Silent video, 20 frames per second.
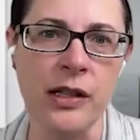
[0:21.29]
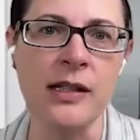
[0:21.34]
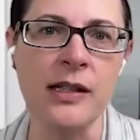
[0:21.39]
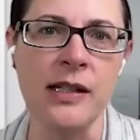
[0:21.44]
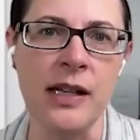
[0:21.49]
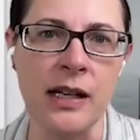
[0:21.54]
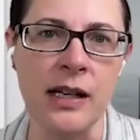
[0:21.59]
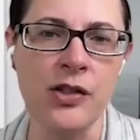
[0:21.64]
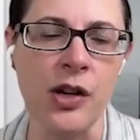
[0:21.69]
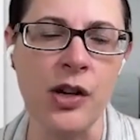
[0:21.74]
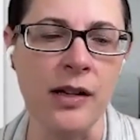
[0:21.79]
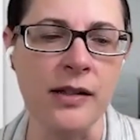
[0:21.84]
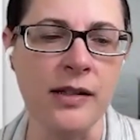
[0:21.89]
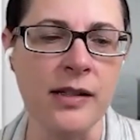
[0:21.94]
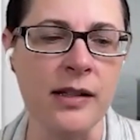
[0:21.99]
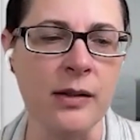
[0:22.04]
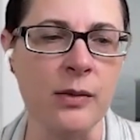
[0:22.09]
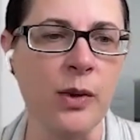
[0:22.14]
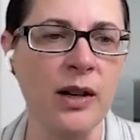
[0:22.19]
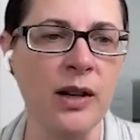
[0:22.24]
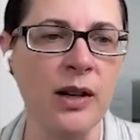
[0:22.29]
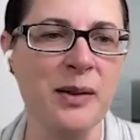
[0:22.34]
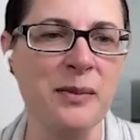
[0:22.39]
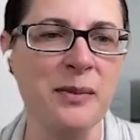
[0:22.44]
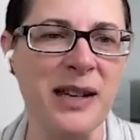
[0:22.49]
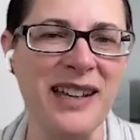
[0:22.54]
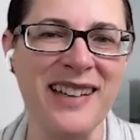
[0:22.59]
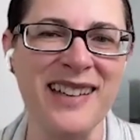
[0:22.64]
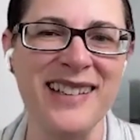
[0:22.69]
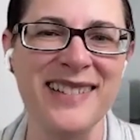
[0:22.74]
is Nick Johnson.
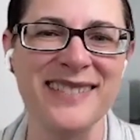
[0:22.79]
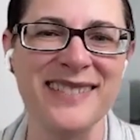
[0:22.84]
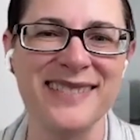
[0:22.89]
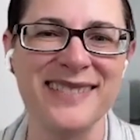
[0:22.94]
Welcome, Nick.